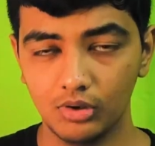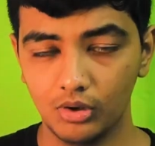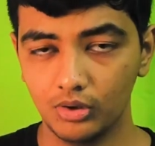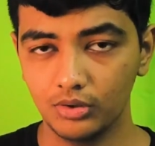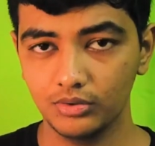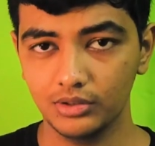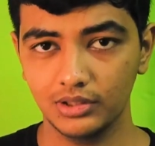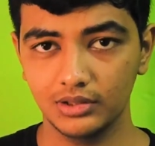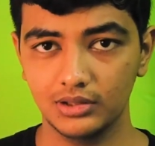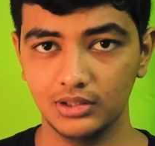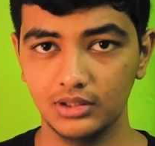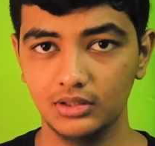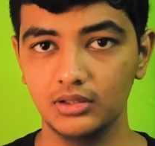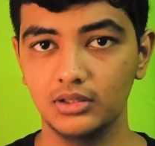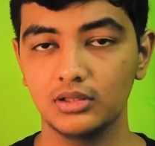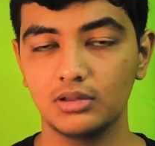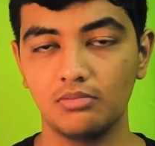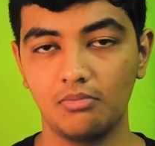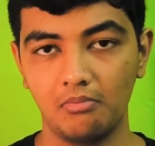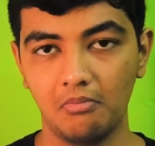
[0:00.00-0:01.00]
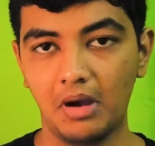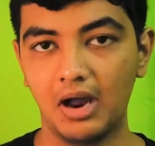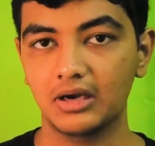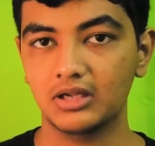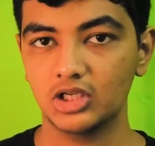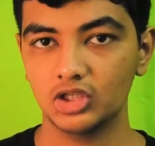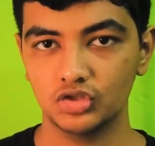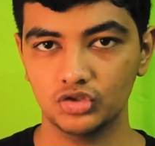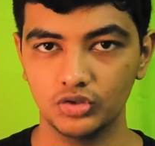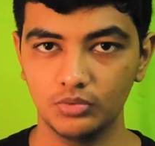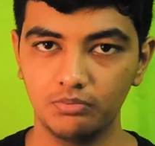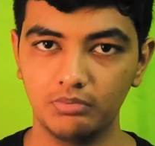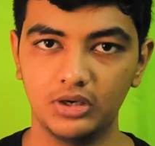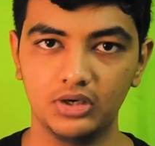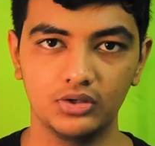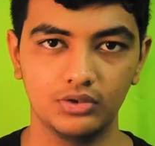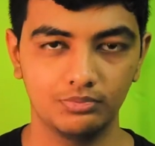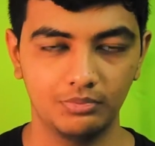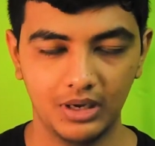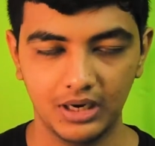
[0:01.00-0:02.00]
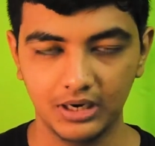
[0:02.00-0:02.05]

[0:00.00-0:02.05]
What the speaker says: or you can say this market shipment